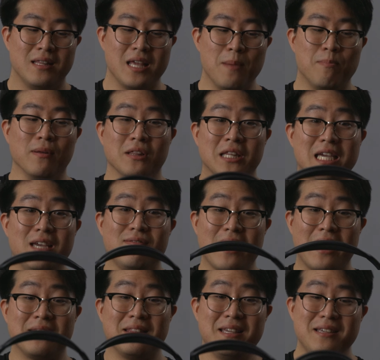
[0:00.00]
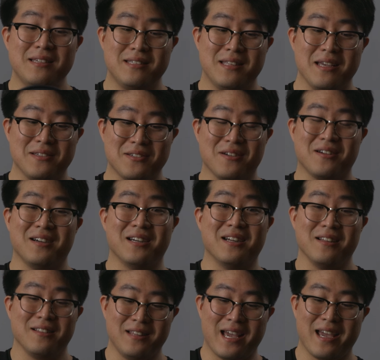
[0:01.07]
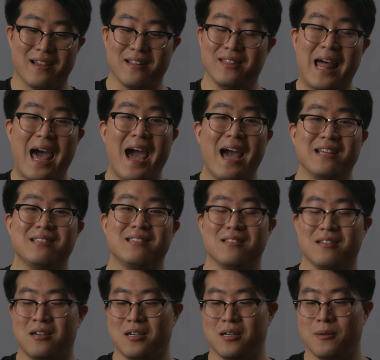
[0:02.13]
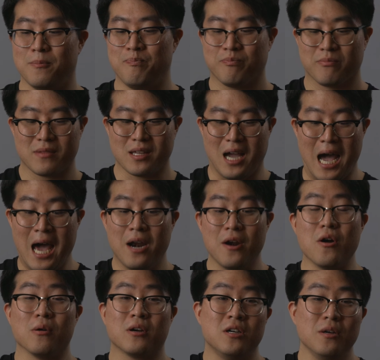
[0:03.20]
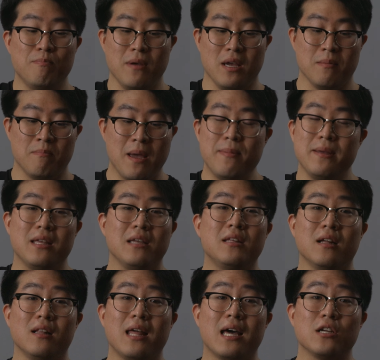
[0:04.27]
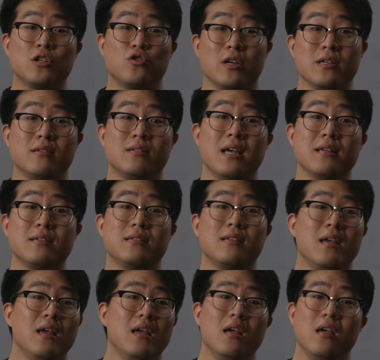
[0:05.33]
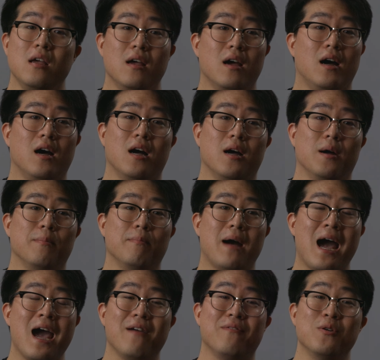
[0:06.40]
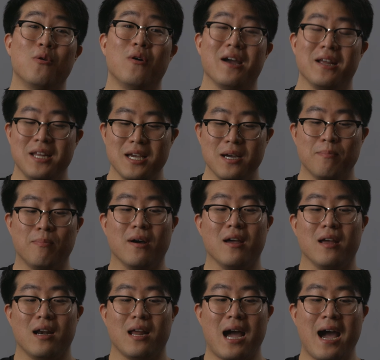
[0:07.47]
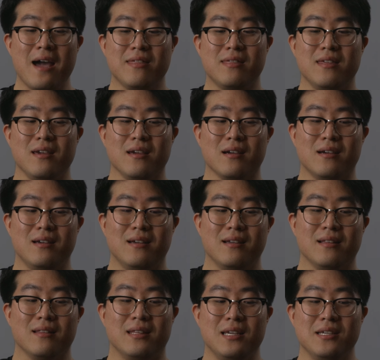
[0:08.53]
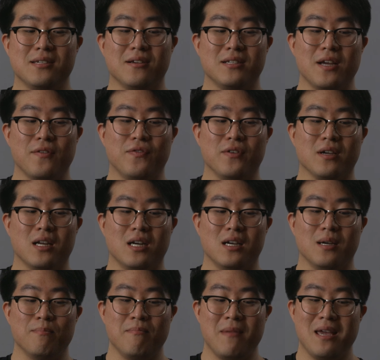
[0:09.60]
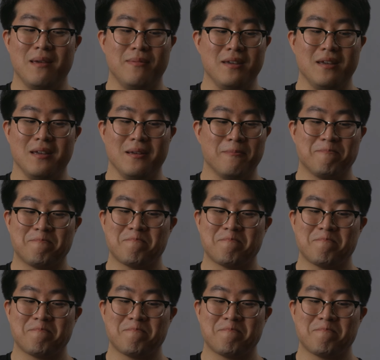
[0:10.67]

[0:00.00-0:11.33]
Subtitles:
they believe that these things are gonna last? I don't know. Could be. Maybe they did a lot of stress tests. I have no idea, but I think these are definitely gonna maybe,